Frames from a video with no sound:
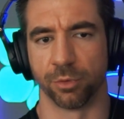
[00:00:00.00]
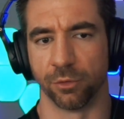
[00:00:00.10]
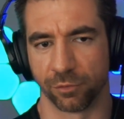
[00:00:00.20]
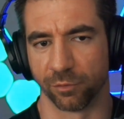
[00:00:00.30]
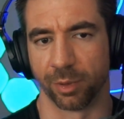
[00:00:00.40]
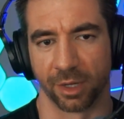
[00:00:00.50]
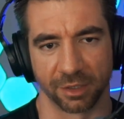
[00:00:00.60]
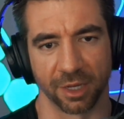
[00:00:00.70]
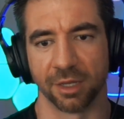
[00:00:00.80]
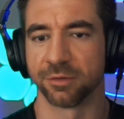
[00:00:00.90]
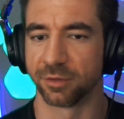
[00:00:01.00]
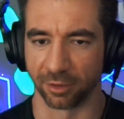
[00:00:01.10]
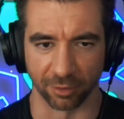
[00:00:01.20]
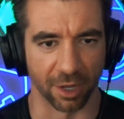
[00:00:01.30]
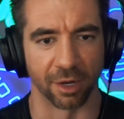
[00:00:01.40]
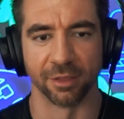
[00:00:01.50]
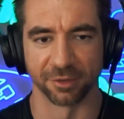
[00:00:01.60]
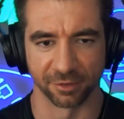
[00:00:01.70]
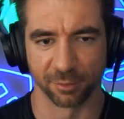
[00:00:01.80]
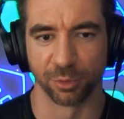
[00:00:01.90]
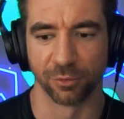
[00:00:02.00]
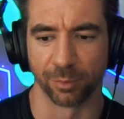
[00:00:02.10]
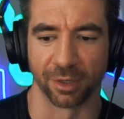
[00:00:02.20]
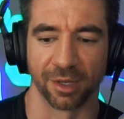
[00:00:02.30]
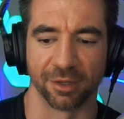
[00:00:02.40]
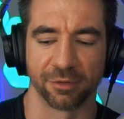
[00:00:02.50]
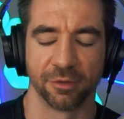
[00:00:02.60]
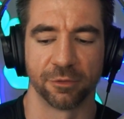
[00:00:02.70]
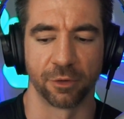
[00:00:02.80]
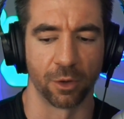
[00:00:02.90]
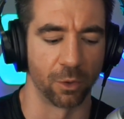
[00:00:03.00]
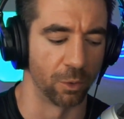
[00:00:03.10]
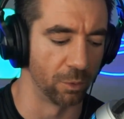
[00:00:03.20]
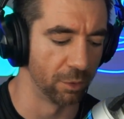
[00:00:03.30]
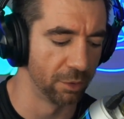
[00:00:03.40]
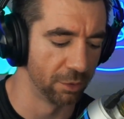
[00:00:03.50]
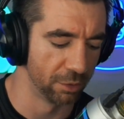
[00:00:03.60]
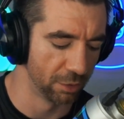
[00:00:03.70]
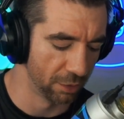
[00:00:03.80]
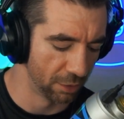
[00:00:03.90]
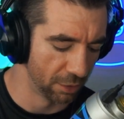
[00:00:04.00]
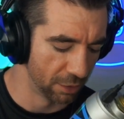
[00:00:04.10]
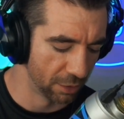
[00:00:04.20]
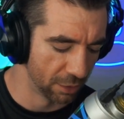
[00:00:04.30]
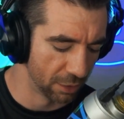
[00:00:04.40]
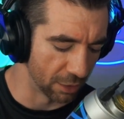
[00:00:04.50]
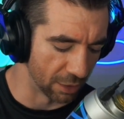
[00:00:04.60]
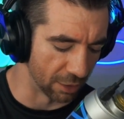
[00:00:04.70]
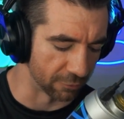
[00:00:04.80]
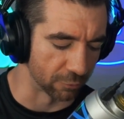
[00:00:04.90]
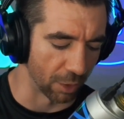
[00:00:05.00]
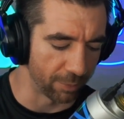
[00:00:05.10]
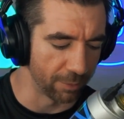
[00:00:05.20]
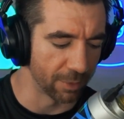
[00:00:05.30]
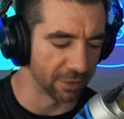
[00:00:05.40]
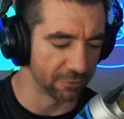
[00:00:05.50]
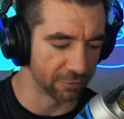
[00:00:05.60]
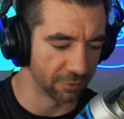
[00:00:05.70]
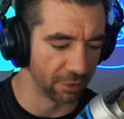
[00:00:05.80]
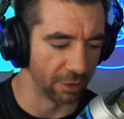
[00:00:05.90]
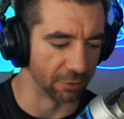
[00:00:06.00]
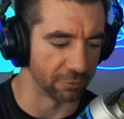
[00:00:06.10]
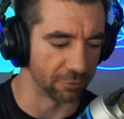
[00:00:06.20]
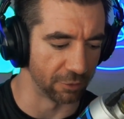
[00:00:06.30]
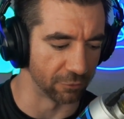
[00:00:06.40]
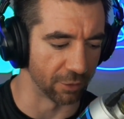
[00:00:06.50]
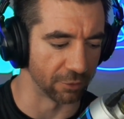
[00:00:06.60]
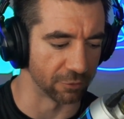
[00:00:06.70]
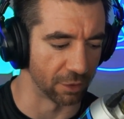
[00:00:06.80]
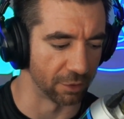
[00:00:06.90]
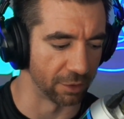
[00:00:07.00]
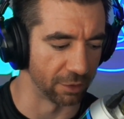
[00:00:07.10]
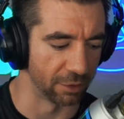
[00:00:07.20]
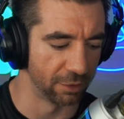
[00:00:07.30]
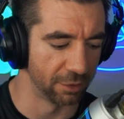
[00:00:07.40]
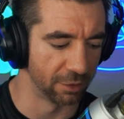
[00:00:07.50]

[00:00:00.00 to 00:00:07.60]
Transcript: proof of podcast. You gotta listen to proof of podcast. So, uh, scraping bits is is very solid.